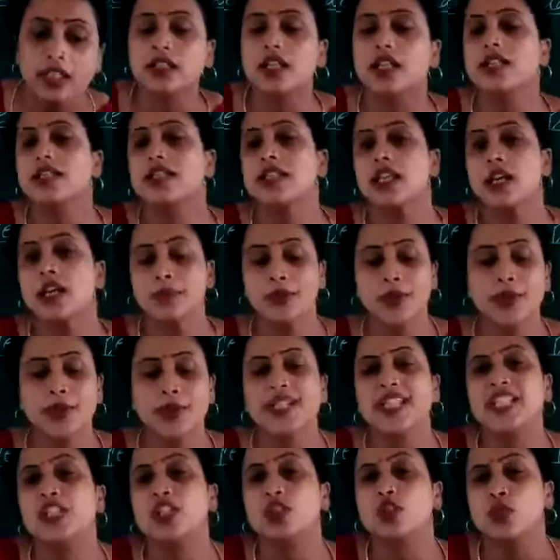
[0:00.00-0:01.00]
the summer
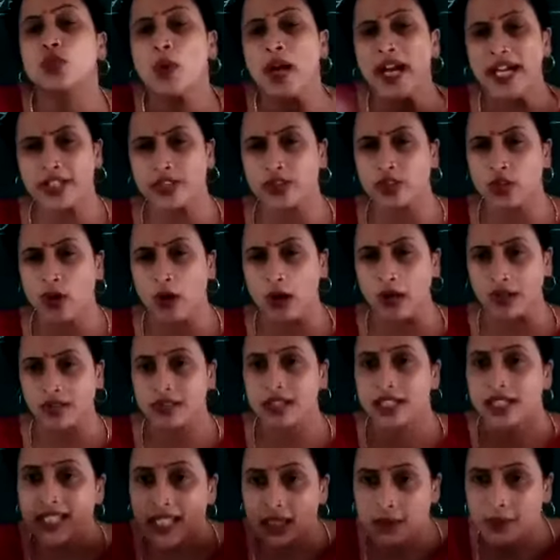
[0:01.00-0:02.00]
is quite hot.
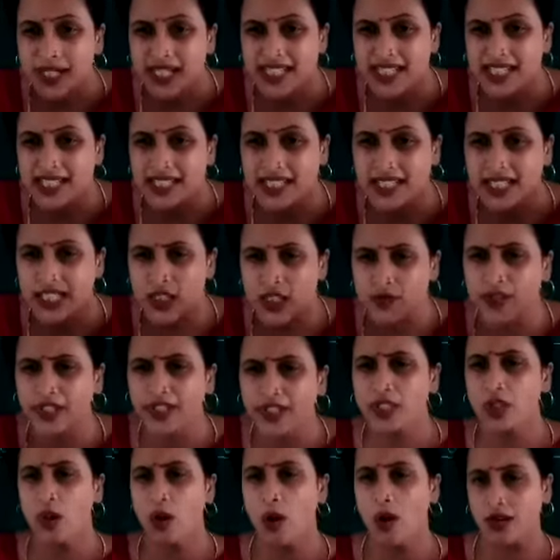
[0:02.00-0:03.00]
The summer season is
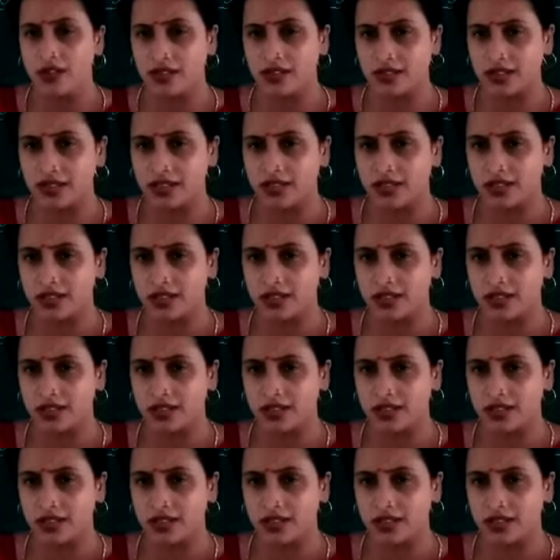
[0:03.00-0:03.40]
very hot.